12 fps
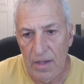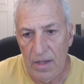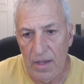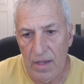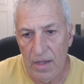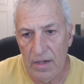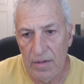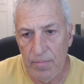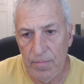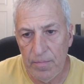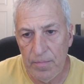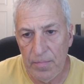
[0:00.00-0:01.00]
and
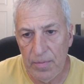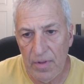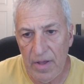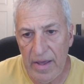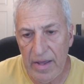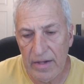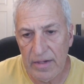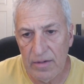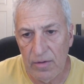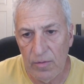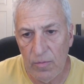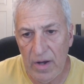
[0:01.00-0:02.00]
black
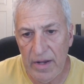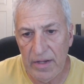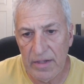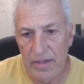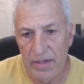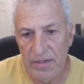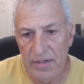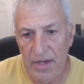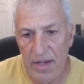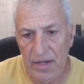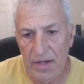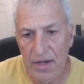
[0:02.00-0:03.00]
or white can
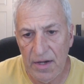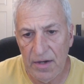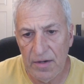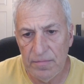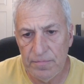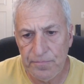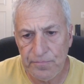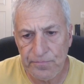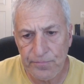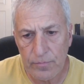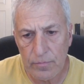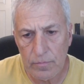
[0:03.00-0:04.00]
take here.
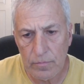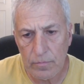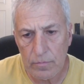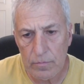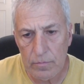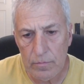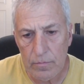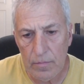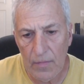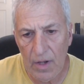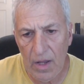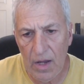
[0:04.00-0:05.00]

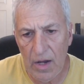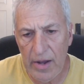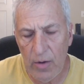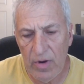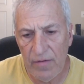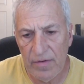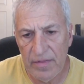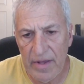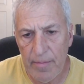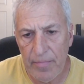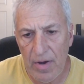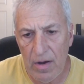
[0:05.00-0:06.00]
However,
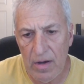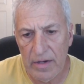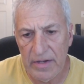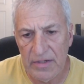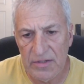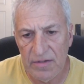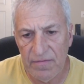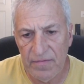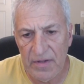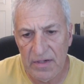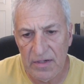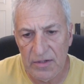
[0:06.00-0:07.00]
that pawn is
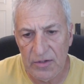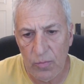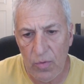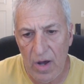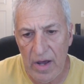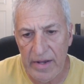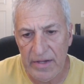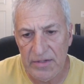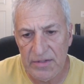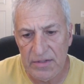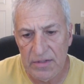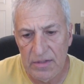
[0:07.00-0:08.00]
defended
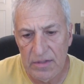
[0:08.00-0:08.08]
twice,